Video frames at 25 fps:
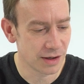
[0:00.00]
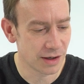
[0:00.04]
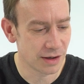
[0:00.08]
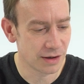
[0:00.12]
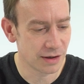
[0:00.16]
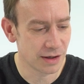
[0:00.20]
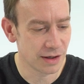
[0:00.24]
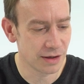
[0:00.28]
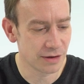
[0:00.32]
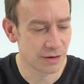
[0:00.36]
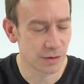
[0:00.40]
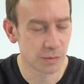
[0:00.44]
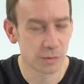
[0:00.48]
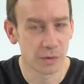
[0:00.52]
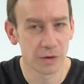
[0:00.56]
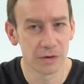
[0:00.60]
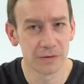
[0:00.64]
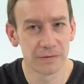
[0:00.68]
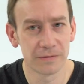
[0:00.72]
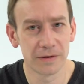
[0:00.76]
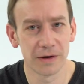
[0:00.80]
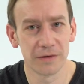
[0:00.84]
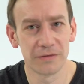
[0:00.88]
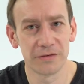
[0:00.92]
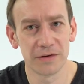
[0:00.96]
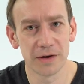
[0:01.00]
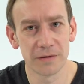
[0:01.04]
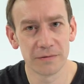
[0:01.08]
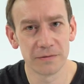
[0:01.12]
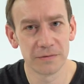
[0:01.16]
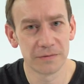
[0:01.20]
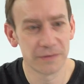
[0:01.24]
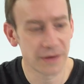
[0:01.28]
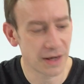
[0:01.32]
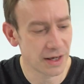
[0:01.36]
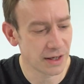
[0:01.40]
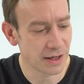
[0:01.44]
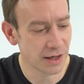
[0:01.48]
uh, either 157
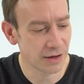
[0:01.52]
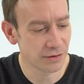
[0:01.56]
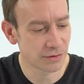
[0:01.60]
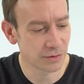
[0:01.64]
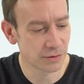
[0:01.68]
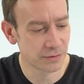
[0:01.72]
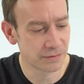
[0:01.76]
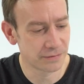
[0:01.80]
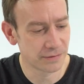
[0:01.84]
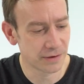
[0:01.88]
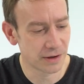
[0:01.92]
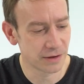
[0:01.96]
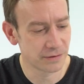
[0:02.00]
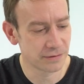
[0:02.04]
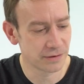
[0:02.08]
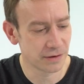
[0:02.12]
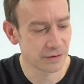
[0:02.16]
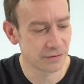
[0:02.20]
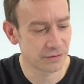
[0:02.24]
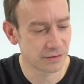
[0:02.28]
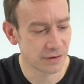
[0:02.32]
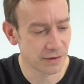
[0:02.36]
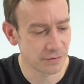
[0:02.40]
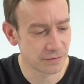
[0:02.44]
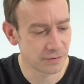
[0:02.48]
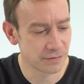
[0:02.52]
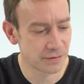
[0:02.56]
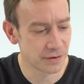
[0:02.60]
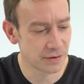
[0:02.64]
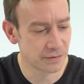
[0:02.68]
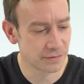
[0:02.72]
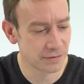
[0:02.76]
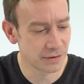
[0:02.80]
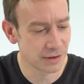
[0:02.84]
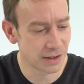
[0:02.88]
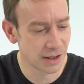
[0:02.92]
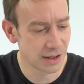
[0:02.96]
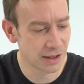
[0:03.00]
for AS or 557 for the
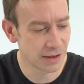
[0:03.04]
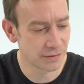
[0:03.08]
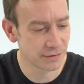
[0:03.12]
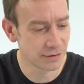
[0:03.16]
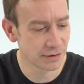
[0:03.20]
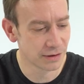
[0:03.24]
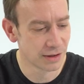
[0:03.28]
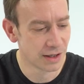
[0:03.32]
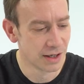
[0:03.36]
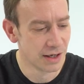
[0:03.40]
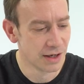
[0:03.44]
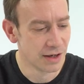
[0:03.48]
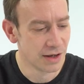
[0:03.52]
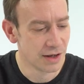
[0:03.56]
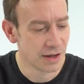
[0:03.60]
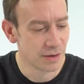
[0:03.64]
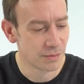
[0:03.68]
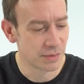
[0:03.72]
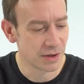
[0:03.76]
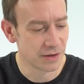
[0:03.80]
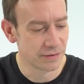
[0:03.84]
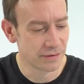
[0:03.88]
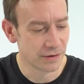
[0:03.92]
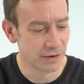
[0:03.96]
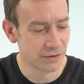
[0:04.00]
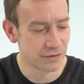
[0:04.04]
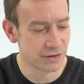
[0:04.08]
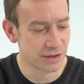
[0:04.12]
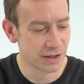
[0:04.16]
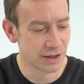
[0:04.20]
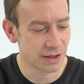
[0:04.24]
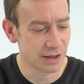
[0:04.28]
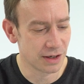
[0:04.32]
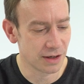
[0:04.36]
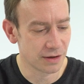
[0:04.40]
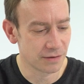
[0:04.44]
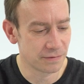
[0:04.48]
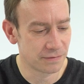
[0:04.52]
full A level. But if I was to
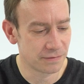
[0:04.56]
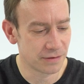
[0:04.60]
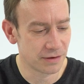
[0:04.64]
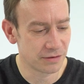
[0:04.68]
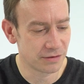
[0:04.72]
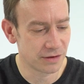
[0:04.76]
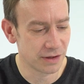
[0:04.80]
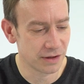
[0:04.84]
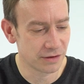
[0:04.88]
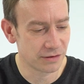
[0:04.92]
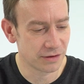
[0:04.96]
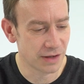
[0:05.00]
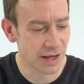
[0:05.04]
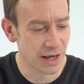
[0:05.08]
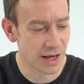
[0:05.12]
click Physics